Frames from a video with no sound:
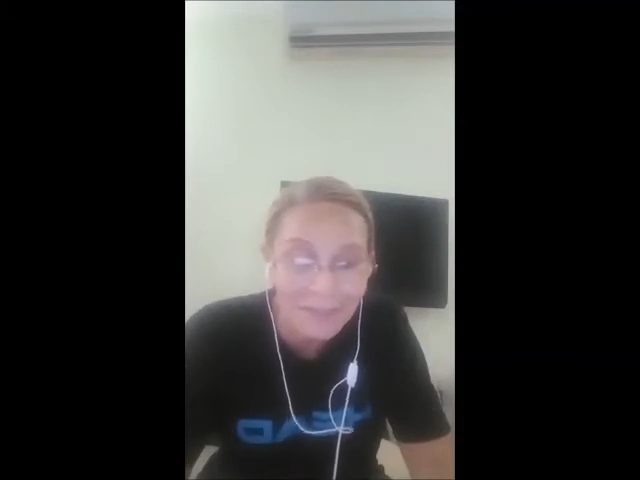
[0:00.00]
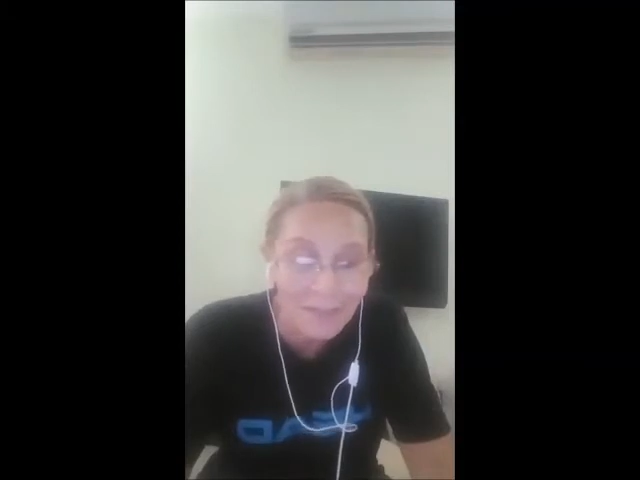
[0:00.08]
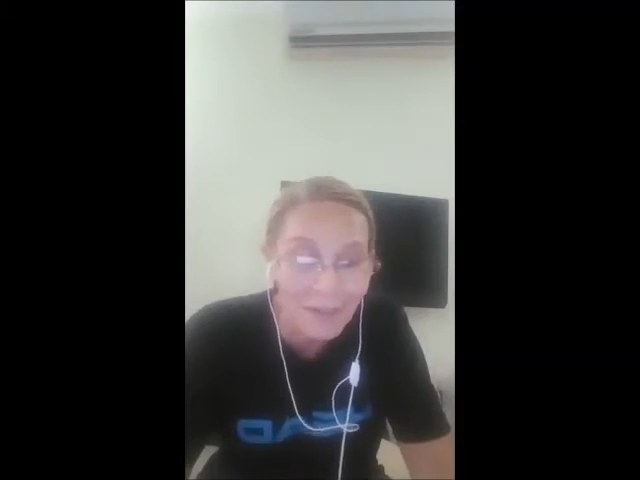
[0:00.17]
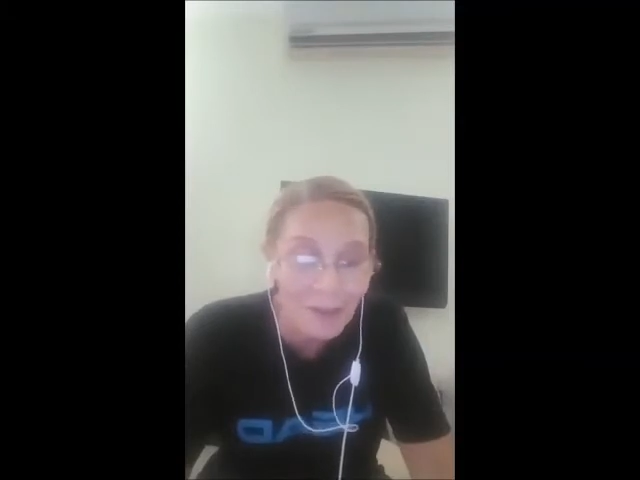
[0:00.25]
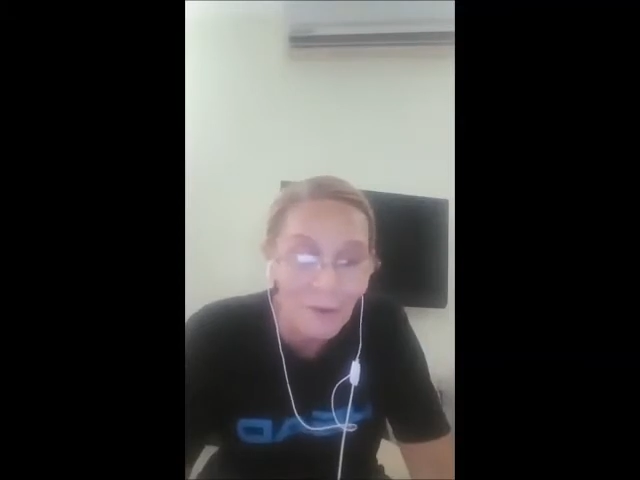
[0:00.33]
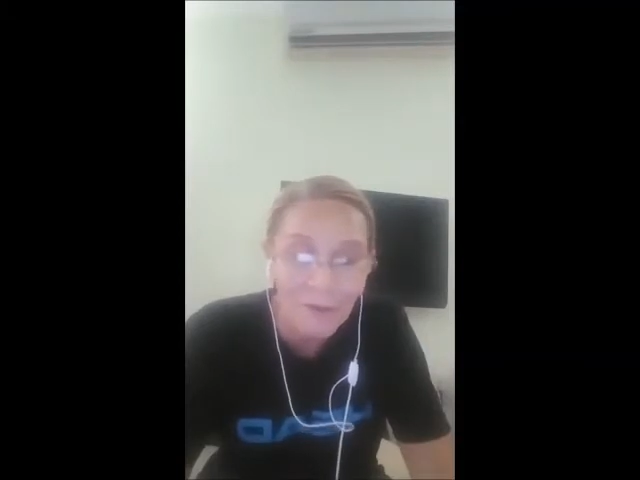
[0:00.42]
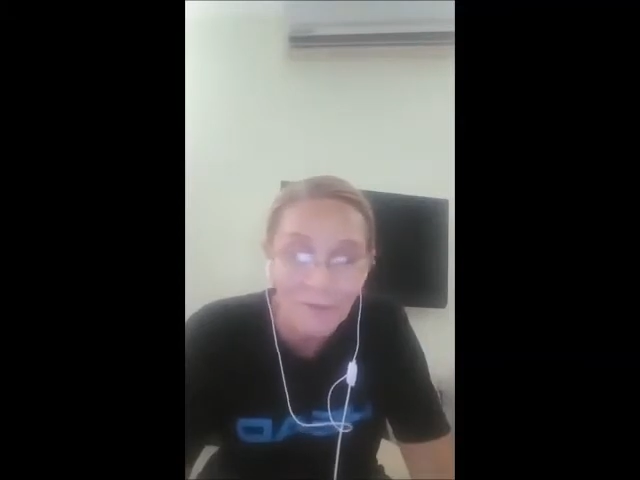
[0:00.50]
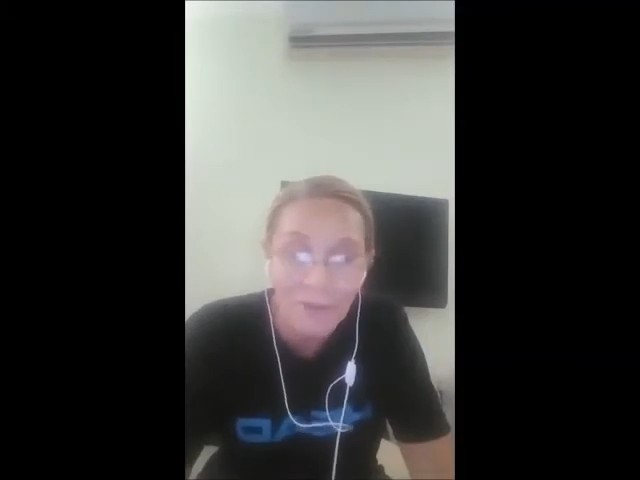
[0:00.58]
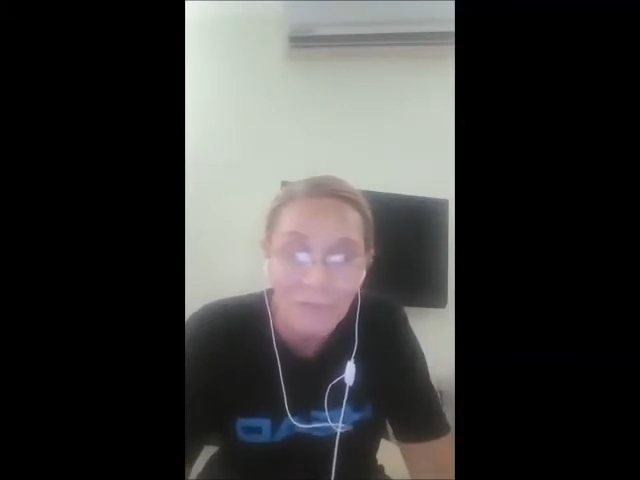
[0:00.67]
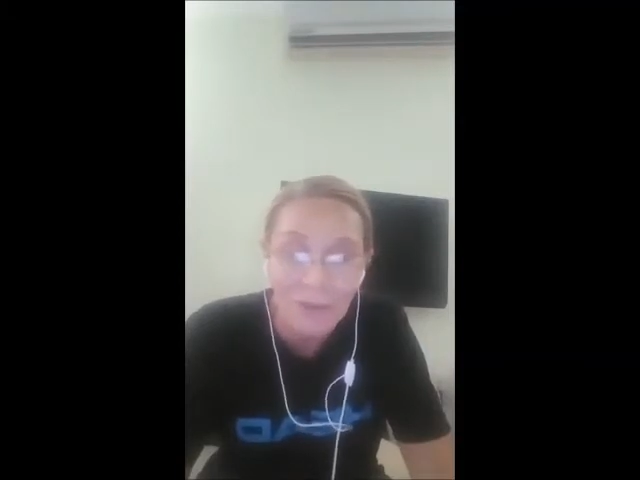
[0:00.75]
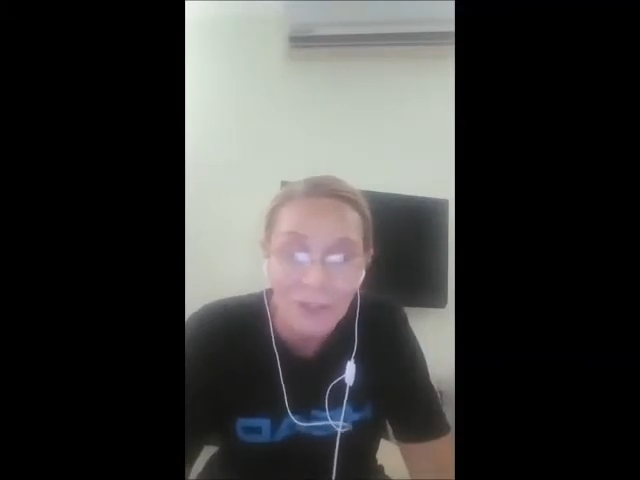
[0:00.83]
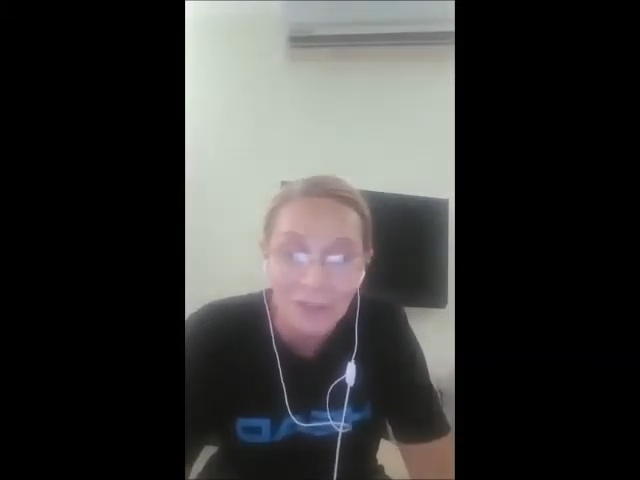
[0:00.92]
a lot of
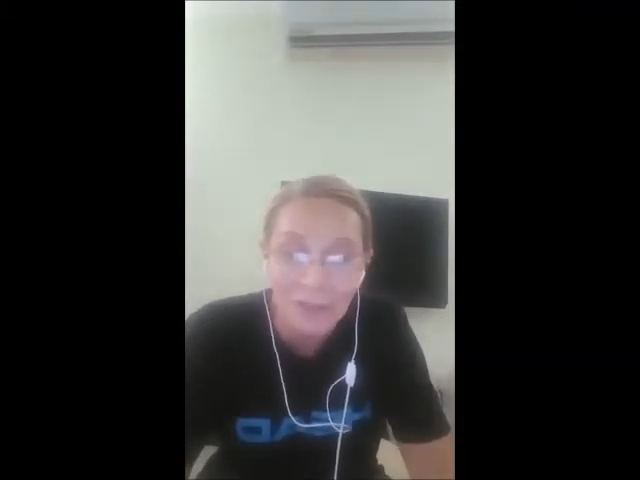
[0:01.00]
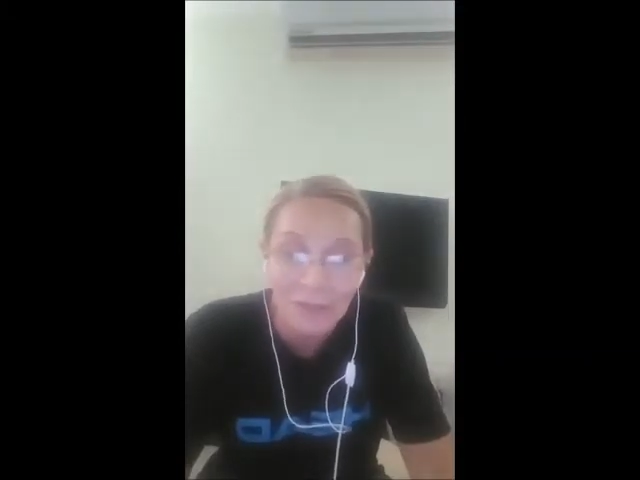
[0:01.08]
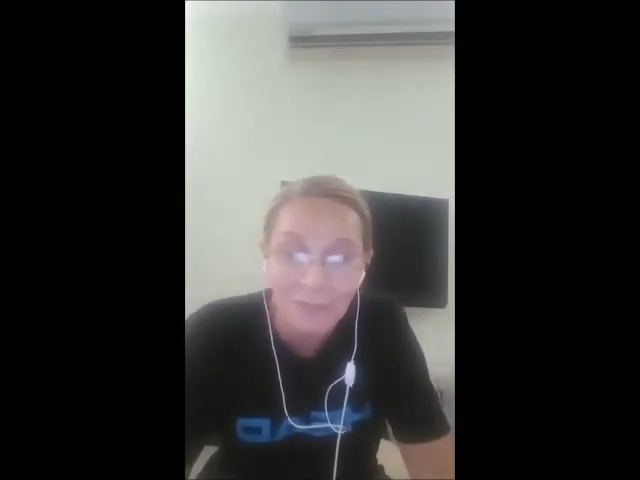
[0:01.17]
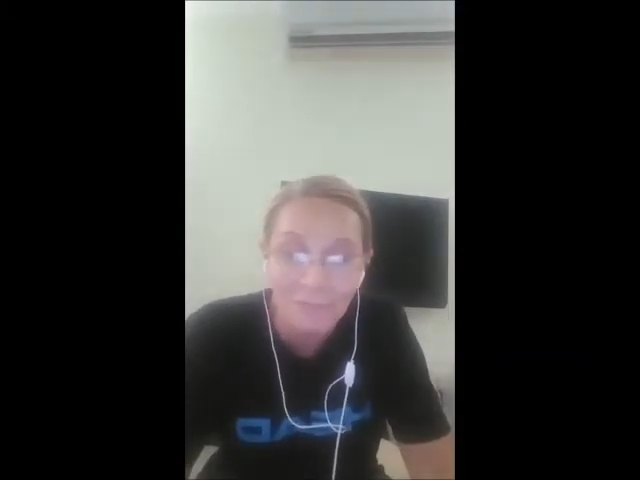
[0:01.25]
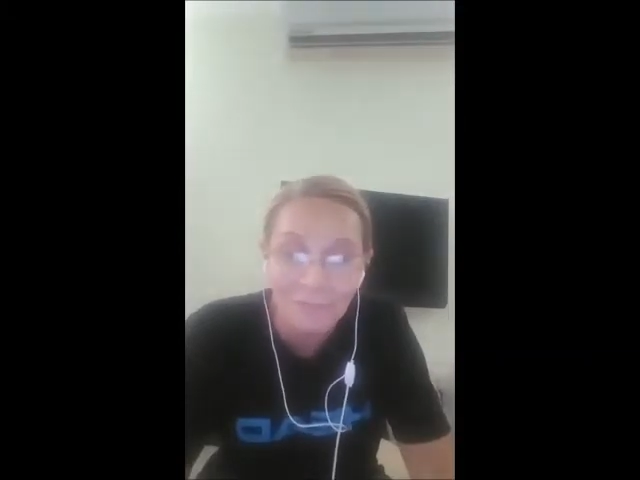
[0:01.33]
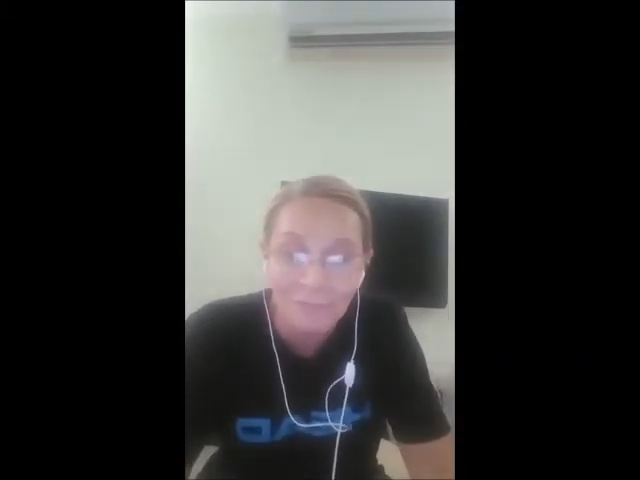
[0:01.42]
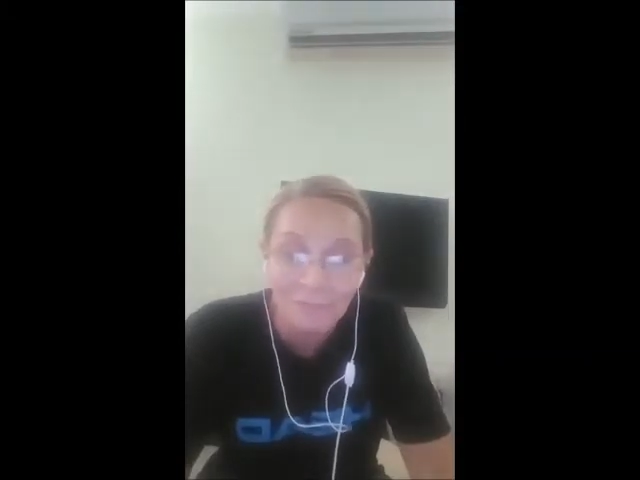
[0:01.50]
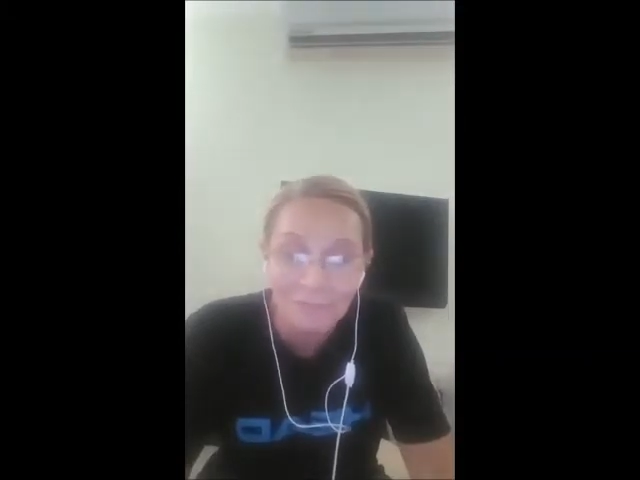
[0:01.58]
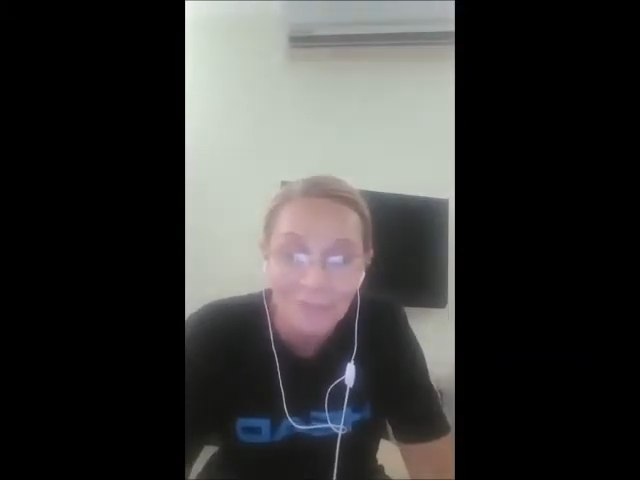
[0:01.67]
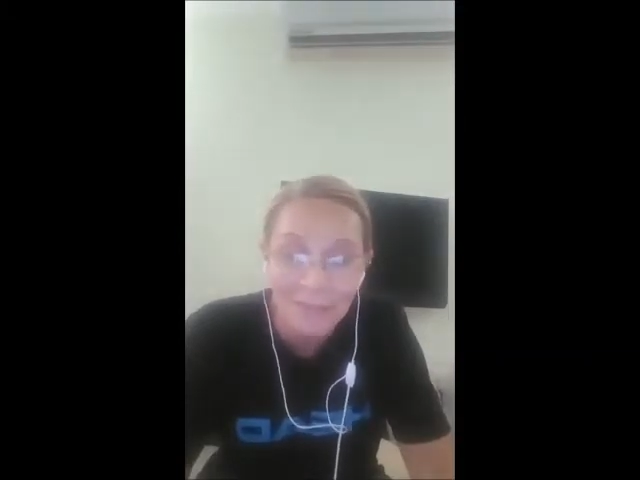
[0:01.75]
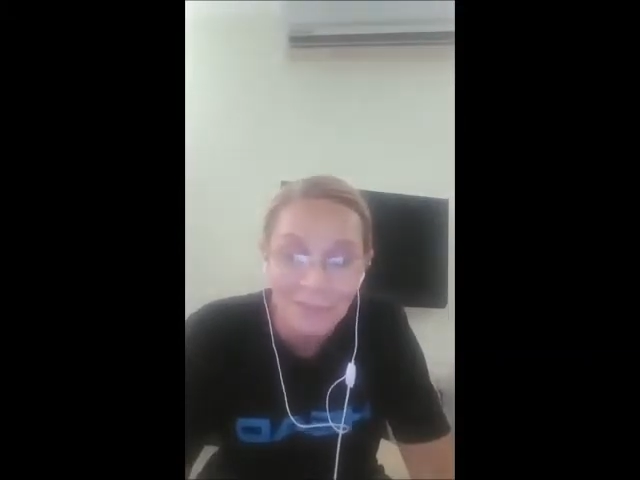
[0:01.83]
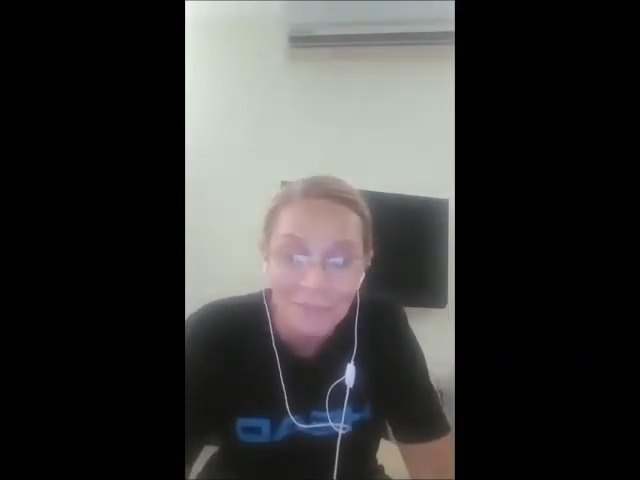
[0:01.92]
them are just
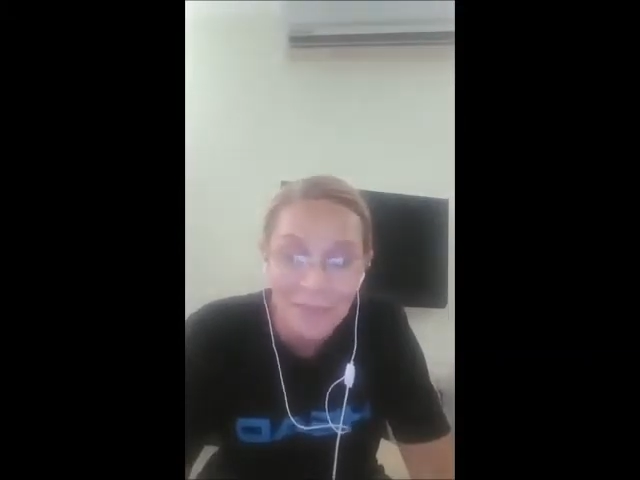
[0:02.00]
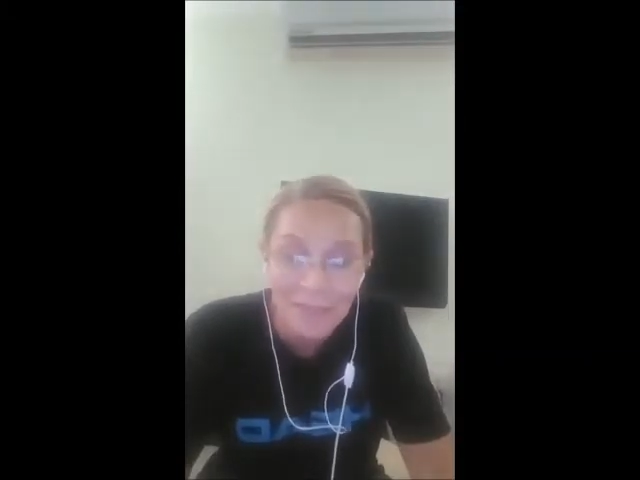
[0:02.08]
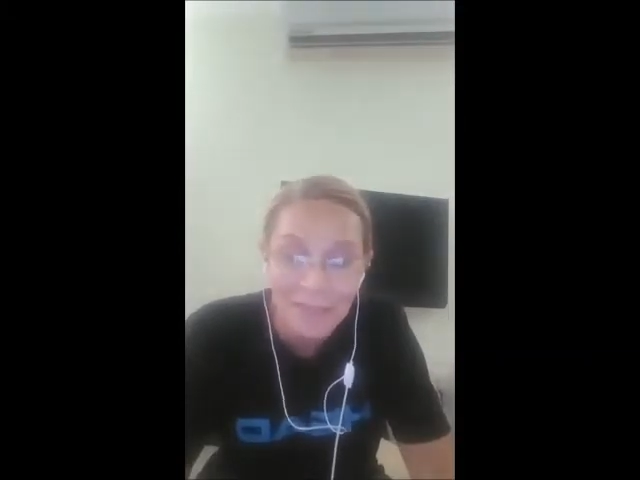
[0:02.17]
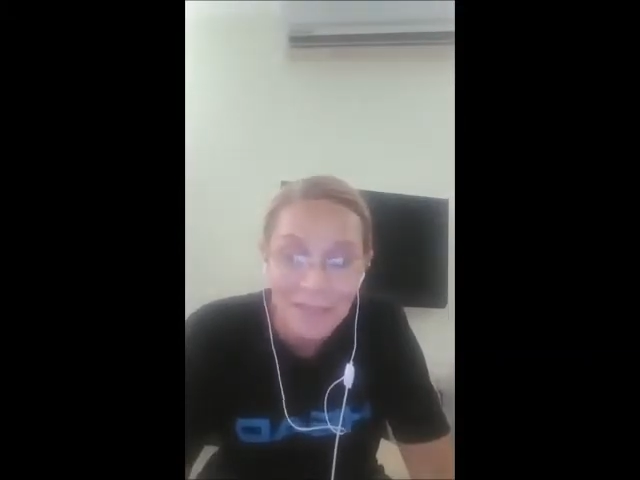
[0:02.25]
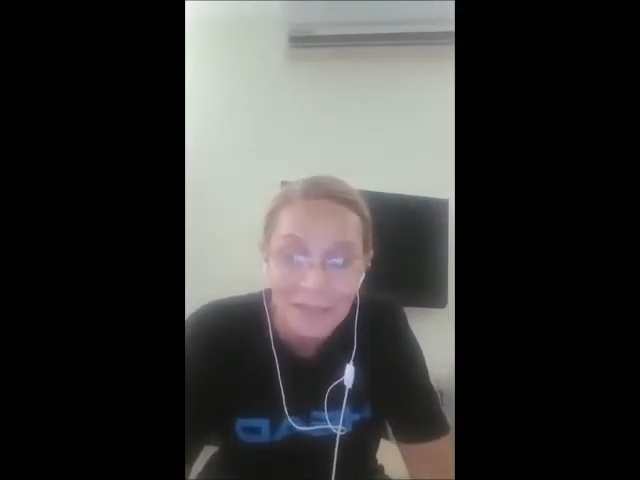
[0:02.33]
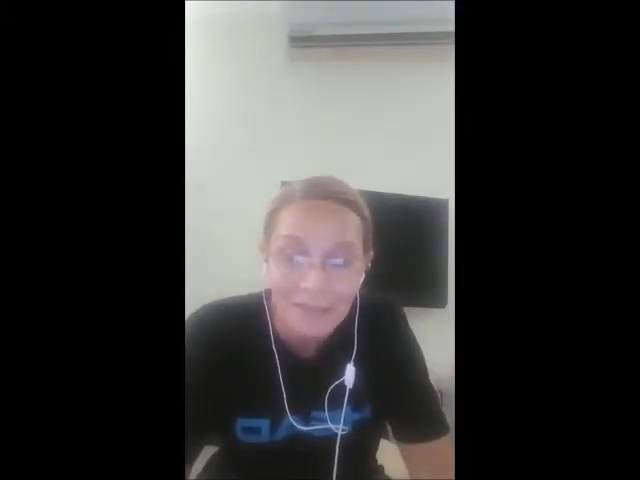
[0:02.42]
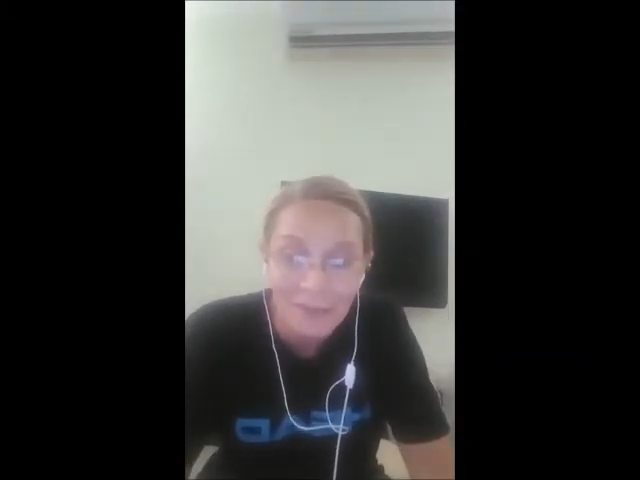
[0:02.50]
Doesn't make sense.